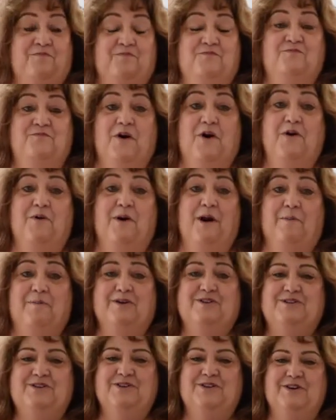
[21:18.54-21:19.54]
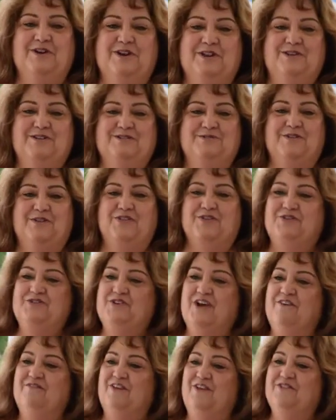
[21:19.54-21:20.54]
photo opportunities with the
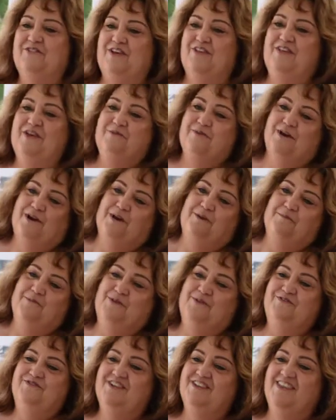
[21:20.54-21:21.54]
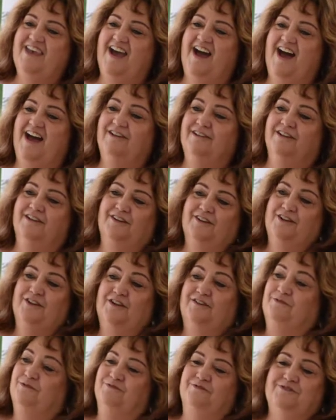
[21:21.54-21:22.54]
shovels. I think we're going to move to that.
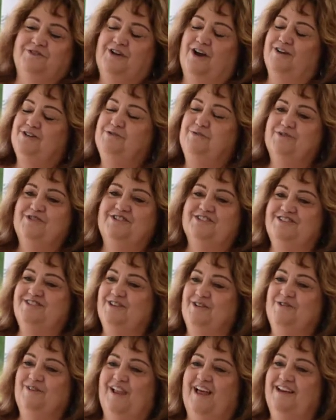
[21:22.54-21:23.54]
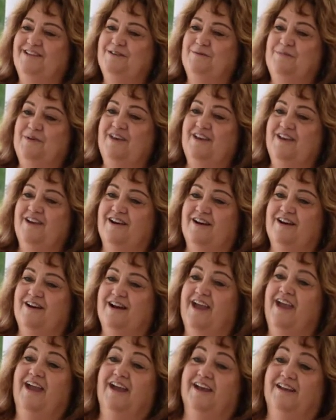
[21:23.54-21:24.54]
Gosh, we're just so glad to be here,
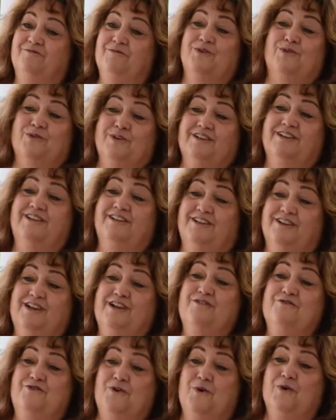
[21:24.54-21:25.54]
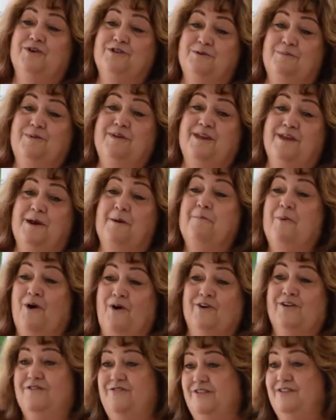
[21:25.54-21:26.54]
and we're really looking forward to being a
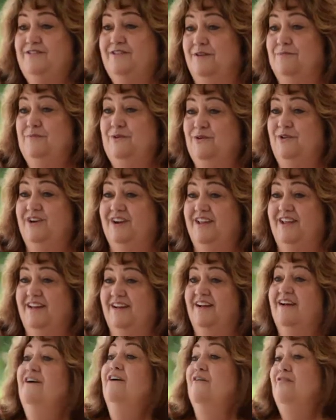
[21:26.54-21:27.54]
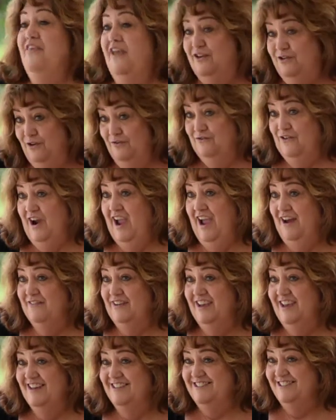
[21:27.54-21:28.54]
part of this community. Thank you for having
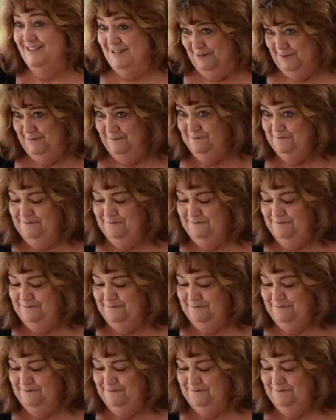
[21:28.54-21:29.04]
us.